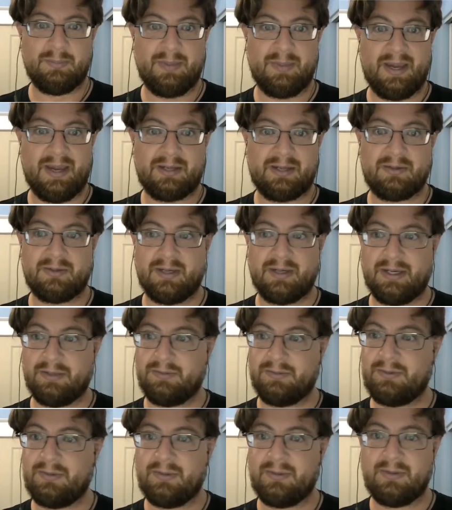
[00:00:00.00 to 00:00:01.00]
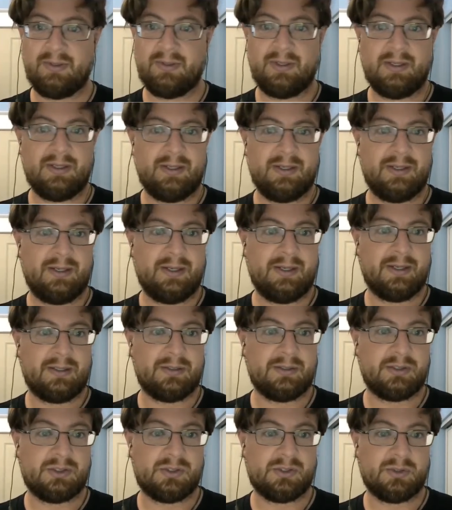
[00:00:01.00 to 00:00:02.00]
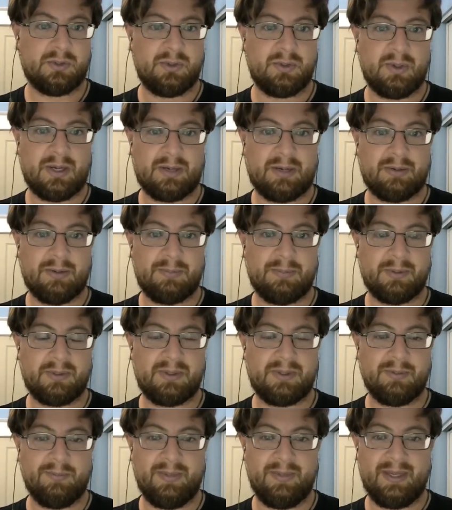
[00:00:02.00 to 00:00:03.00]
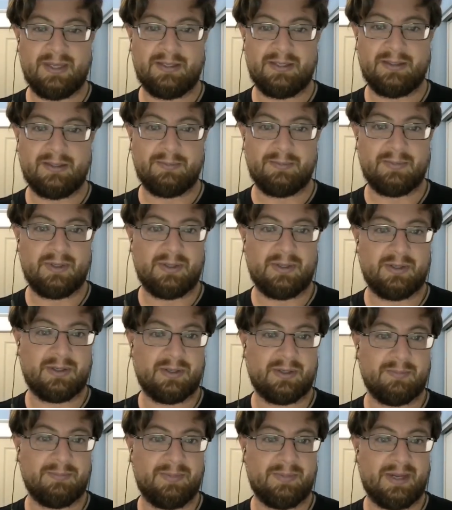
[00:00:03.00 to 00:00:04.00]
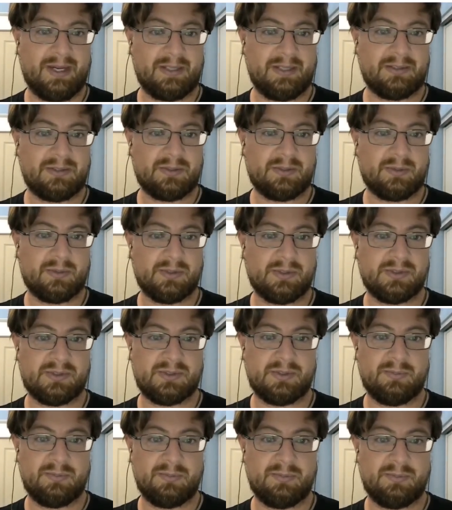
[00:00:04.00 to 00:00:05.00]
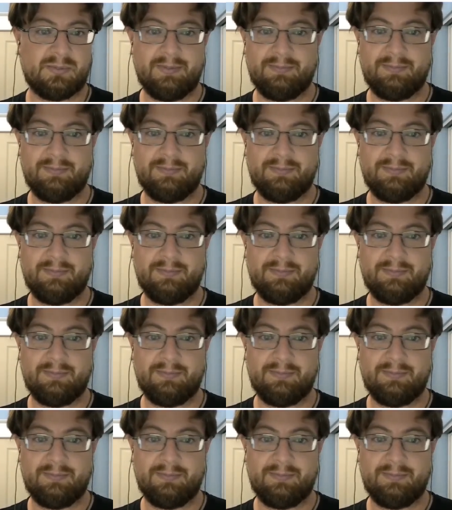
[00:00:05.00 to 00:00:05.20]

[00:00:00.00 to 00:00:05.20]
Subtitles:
background. And to show you how I put them in, I'm going to come back to course admin,